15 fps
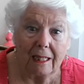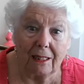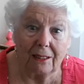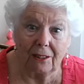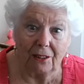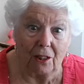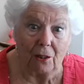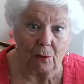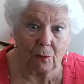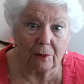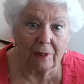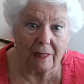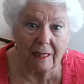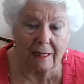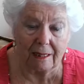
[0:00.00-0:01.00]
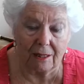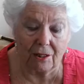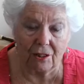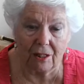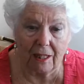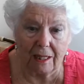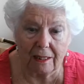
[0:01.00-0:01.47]
knows what it is as
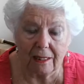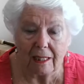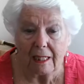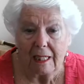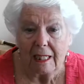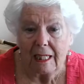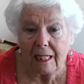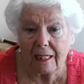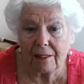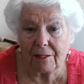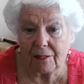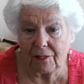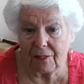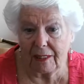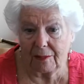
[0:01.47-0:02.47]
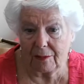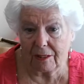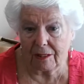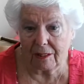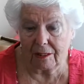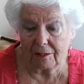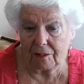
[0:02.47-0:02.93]
yet. Another favourite
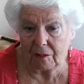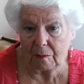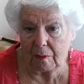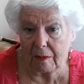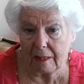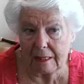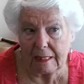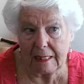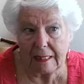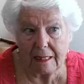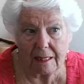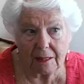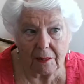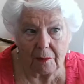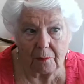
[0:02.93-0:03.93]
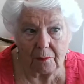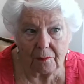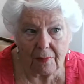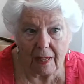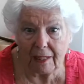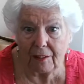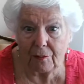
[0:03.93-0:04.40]
site of mine is
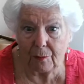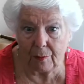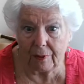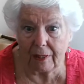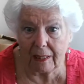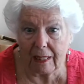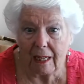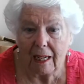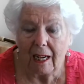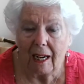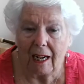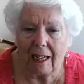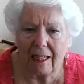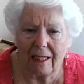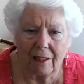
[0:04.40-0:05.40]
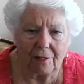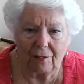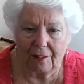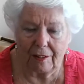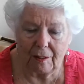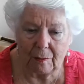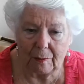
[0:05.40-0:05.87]
Avebury. I love
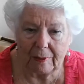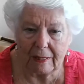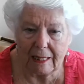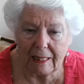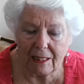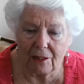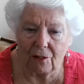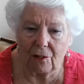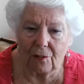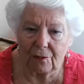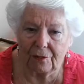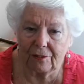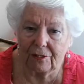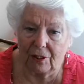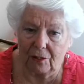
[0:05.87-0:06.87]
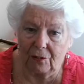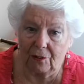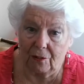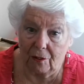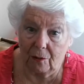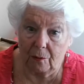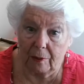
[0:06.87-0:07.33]
Avebury. It's not so far
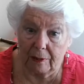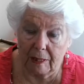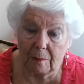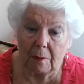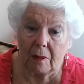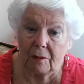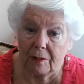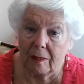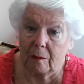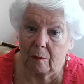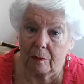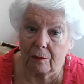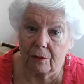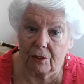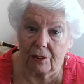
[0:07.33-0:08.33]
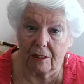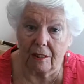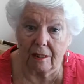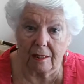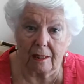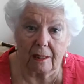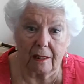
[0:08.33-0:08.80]
away. They're both in Wiltshire,
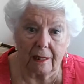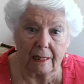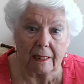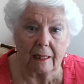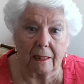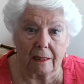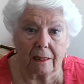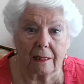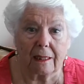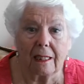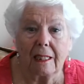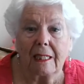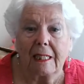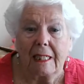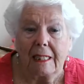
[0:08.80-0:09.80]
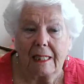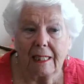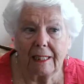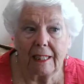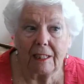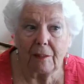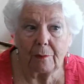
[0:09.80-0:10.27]
southern England. And
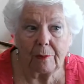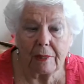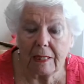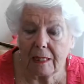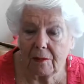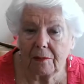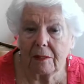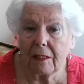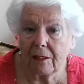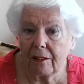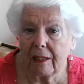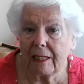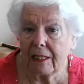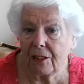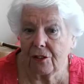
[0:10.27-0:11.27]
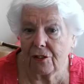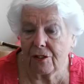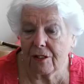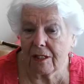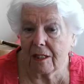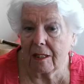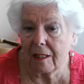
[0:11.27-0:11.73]
Avebury is another ancient
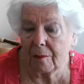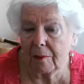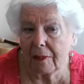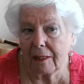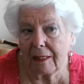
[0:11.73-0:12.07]
site, but